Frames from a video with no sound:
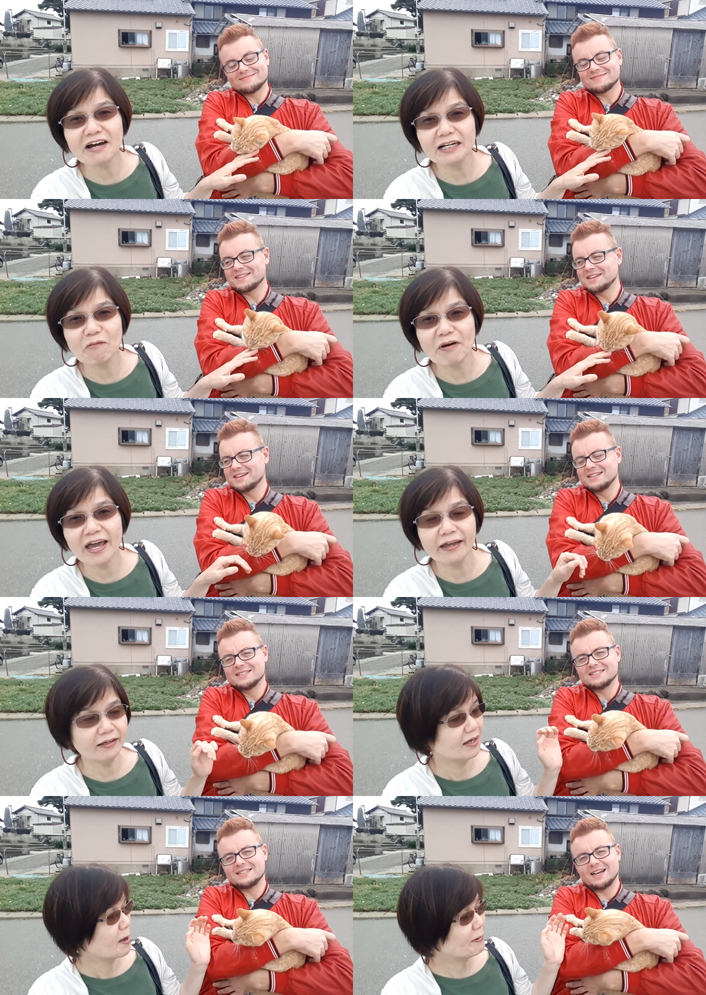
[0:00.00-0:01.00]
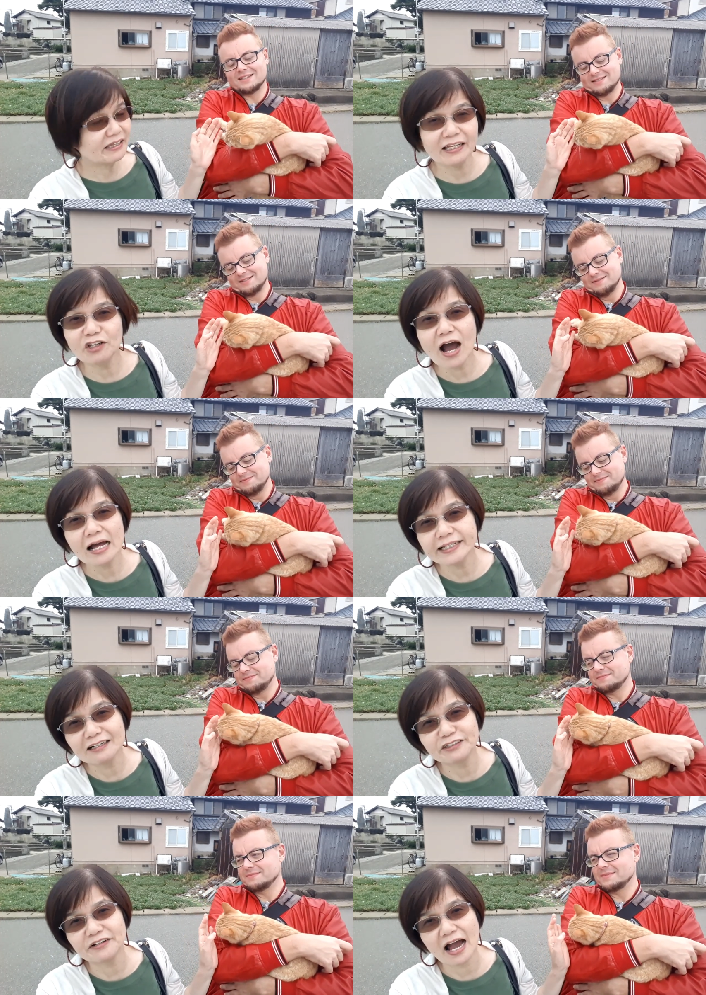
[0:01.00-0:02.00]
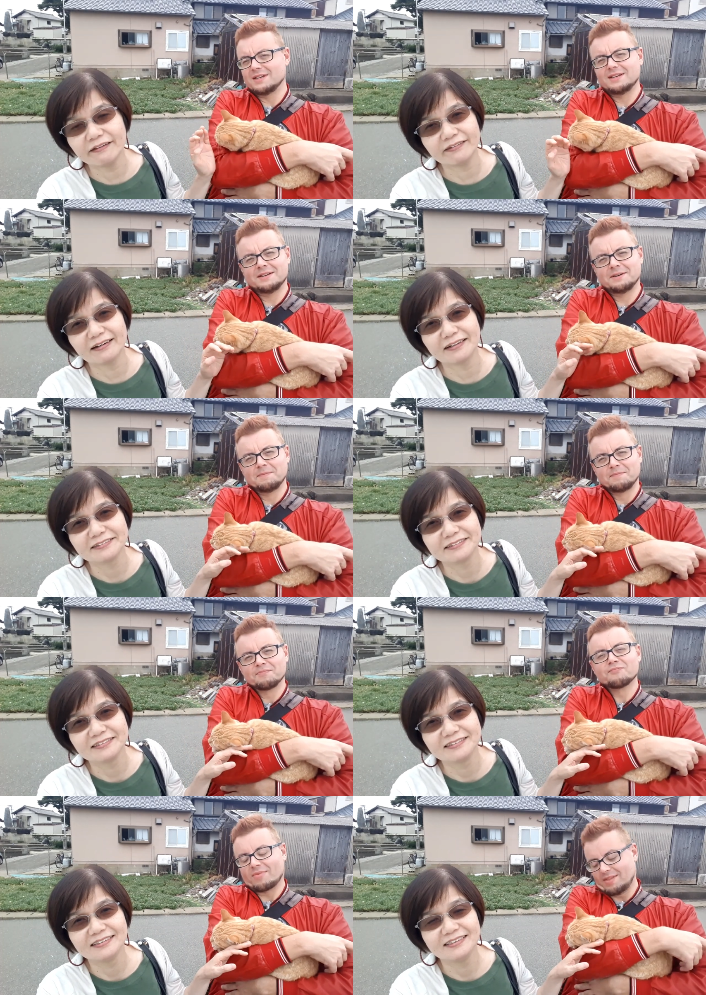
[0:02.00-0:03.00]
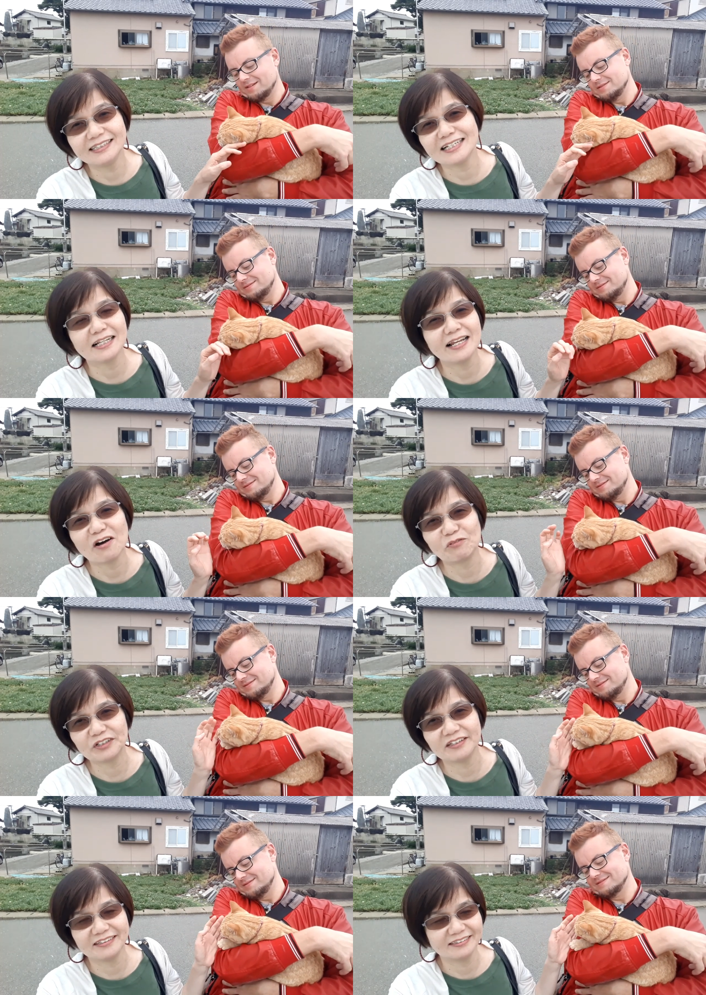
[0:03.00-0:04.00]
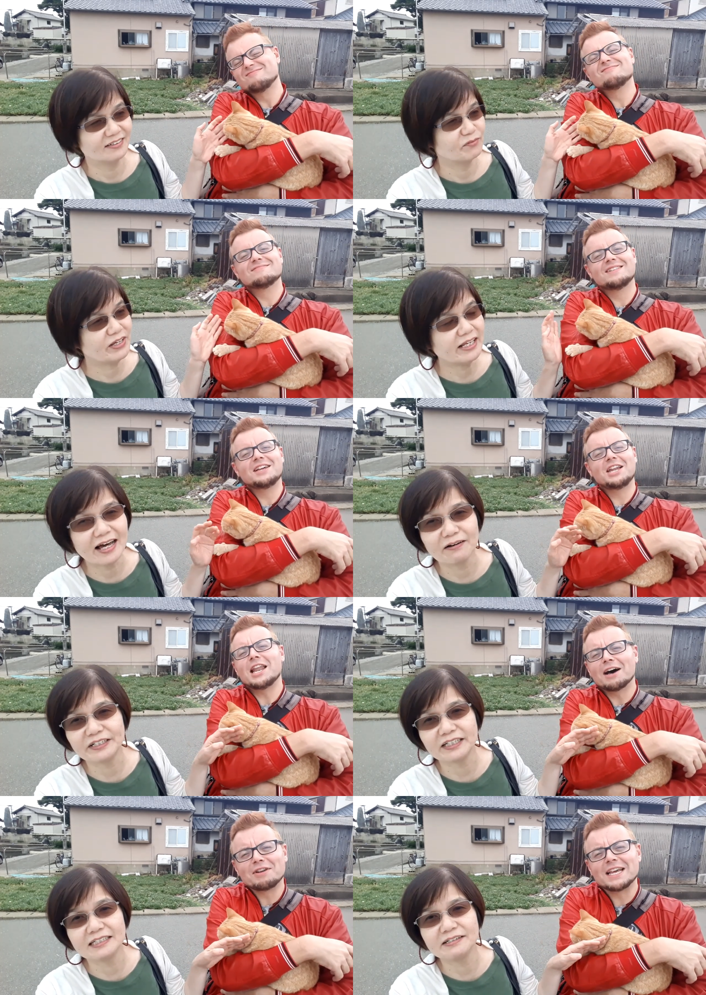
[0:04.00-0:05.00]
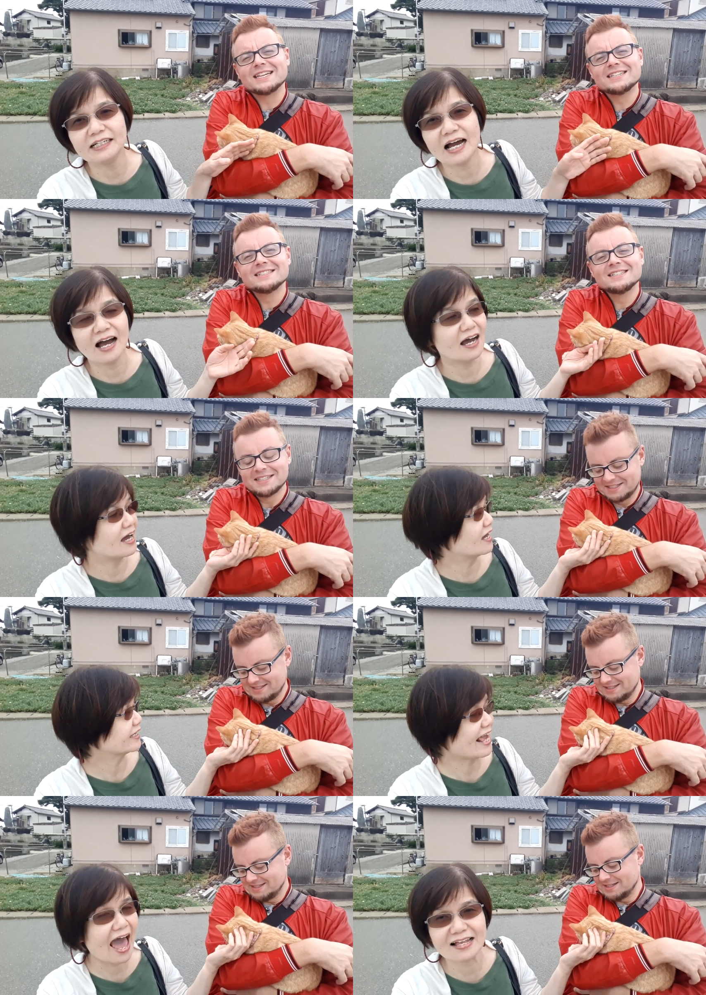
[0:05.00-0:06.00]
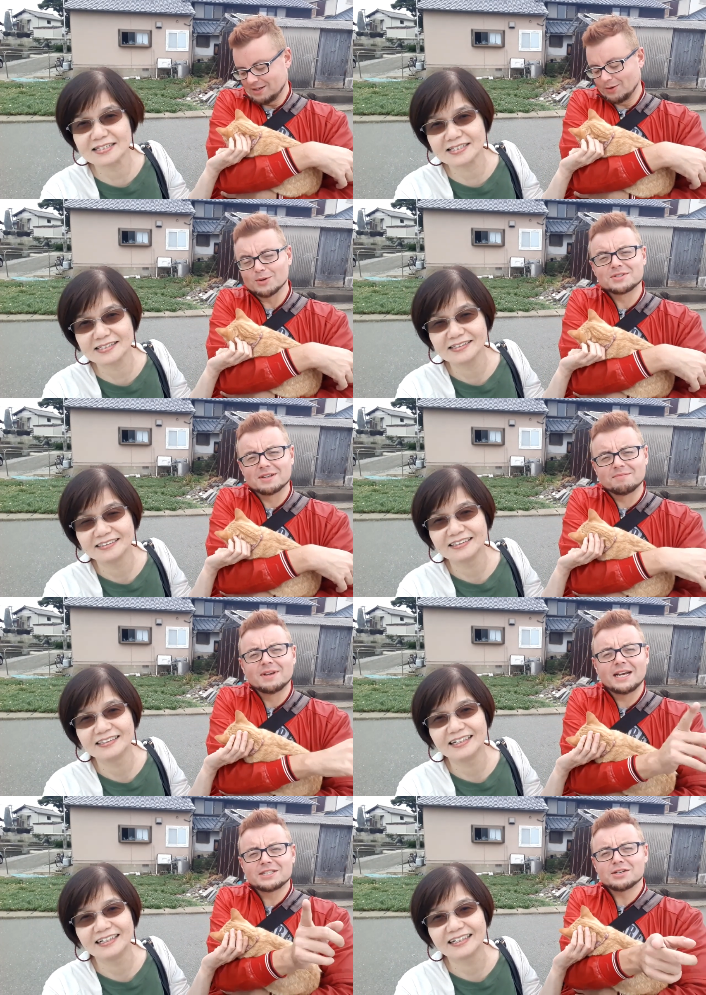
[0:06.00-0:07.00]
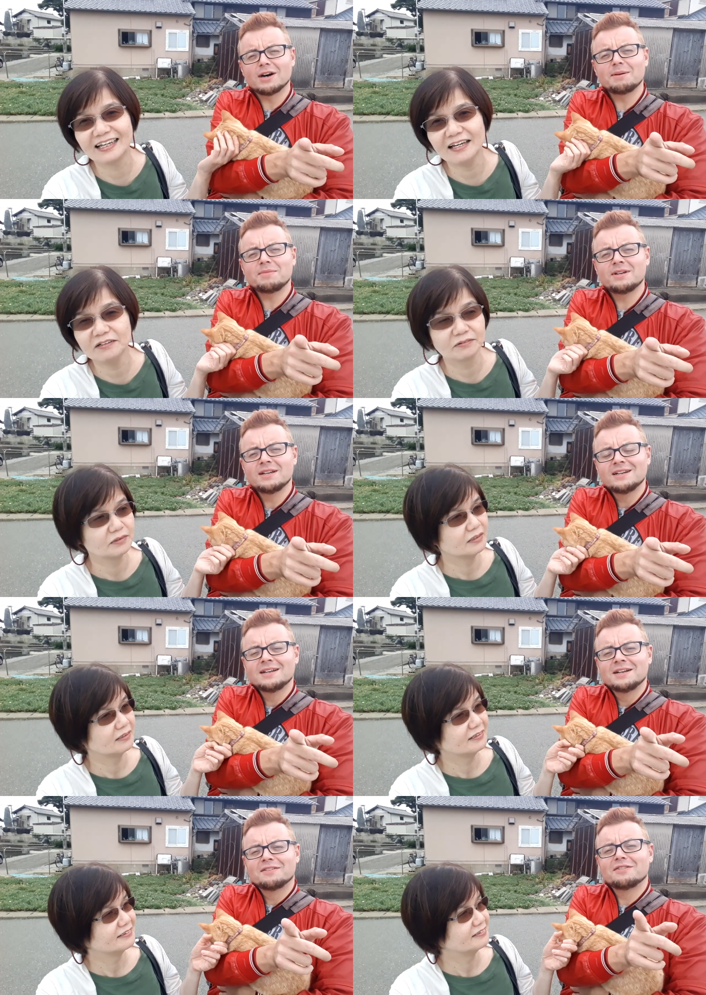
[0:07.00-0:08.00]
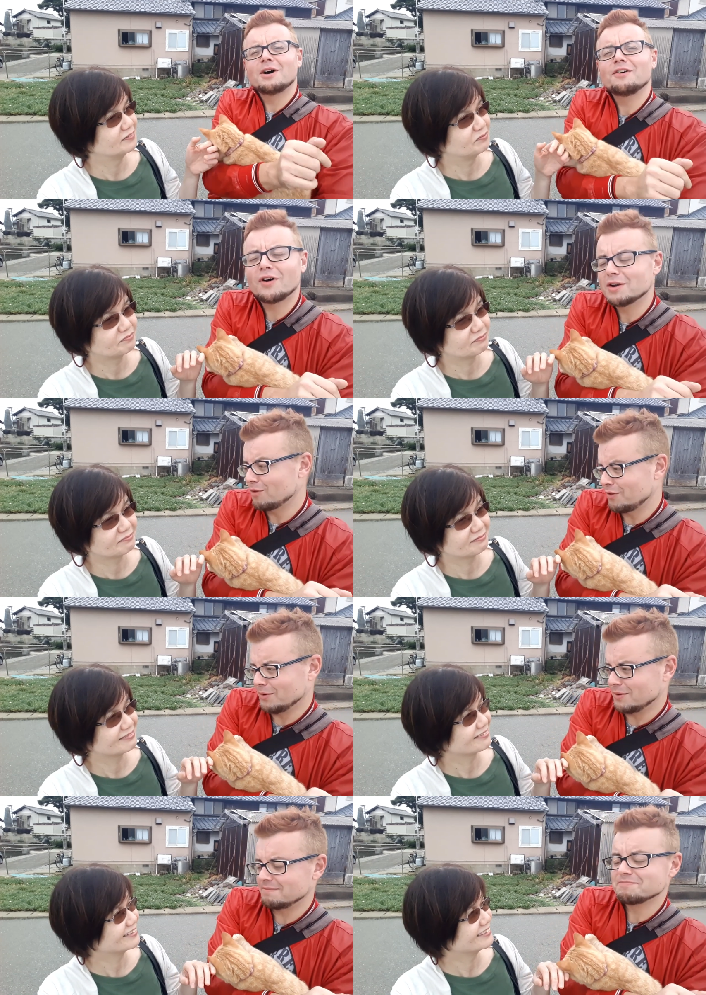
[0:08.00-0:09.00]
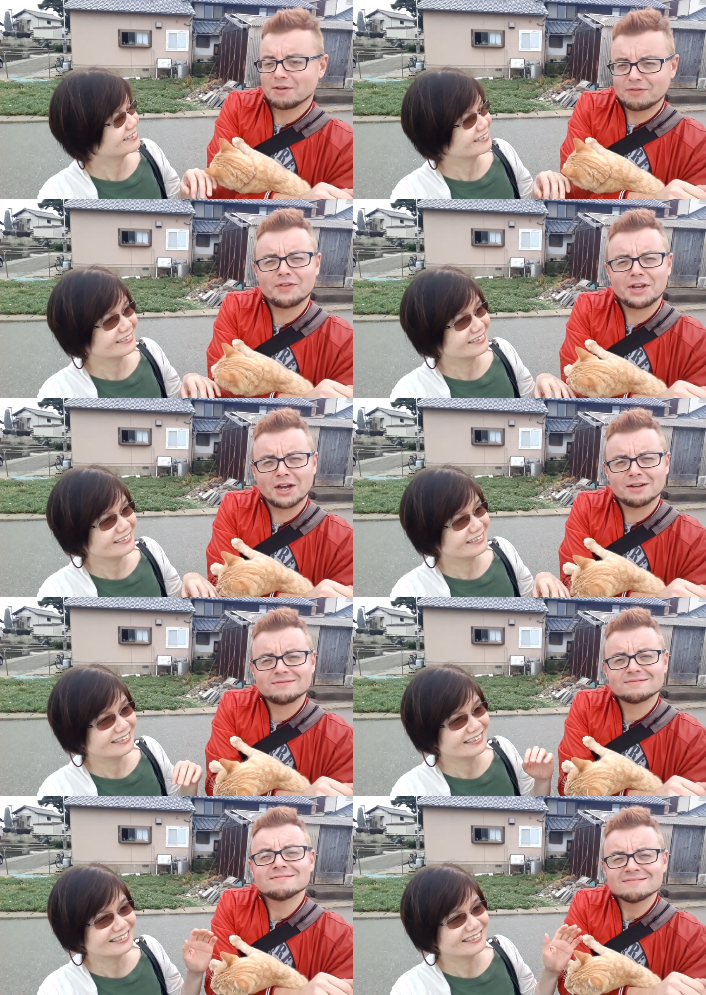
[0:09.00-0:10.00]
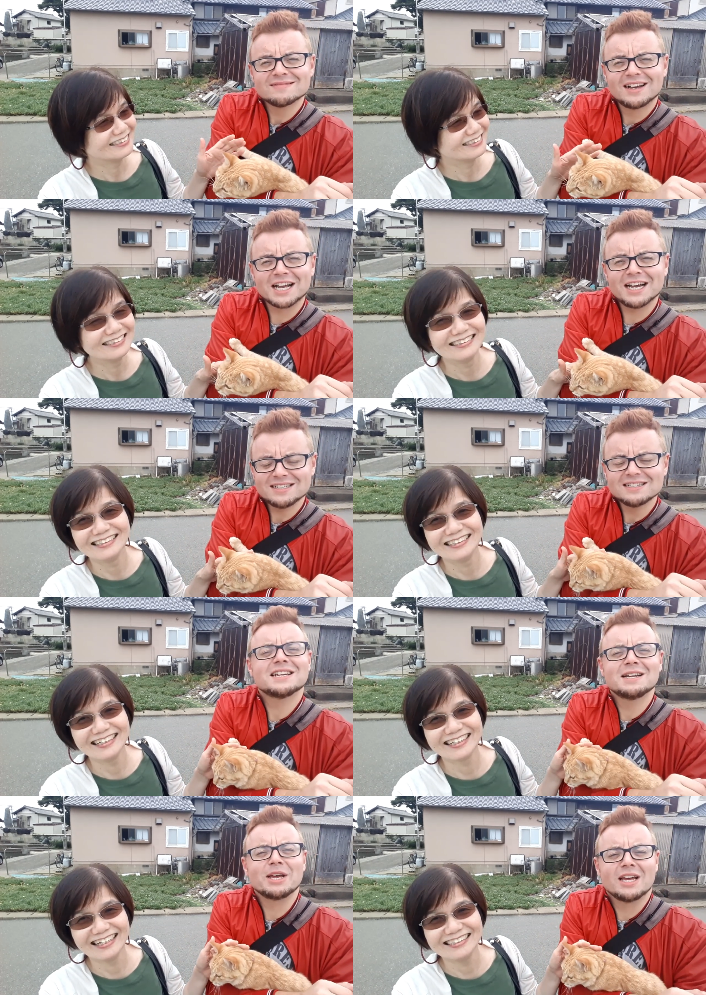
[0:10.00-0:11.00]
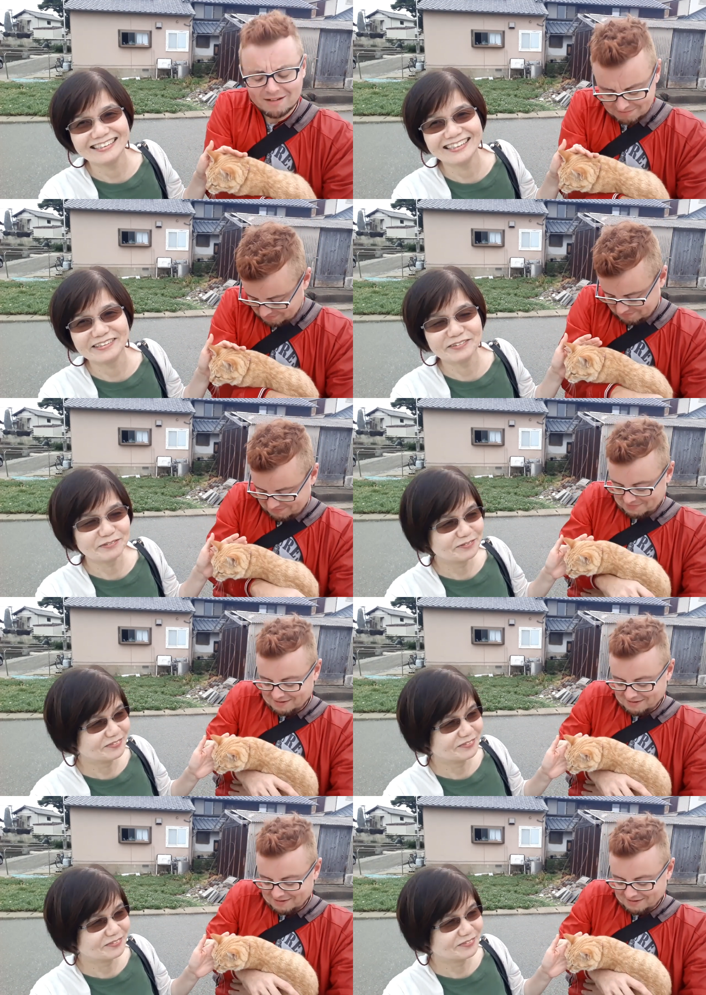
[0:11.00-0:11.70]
Speaker 1: run away, yeah. but they don't attack you either. Just lovely, very lovely. Lovely uh,
Speaker 2: cats. Awesome. It's okay. time for my final thought of the video. Okay, see you in a bit. See you